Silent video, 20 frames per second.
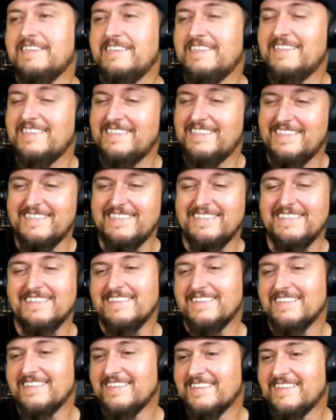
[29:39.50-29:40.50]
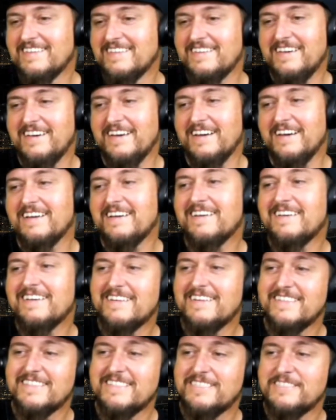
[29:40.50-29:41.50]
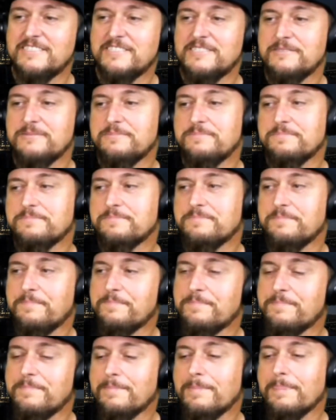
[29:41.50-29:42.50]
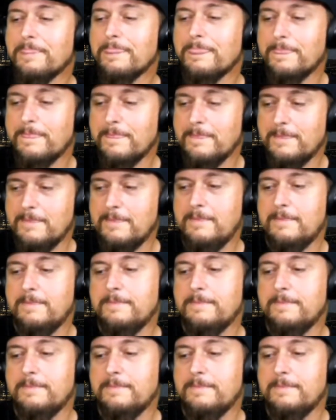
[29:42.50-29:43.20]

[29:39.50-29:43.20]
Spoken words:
No words are spoken by the person on screen.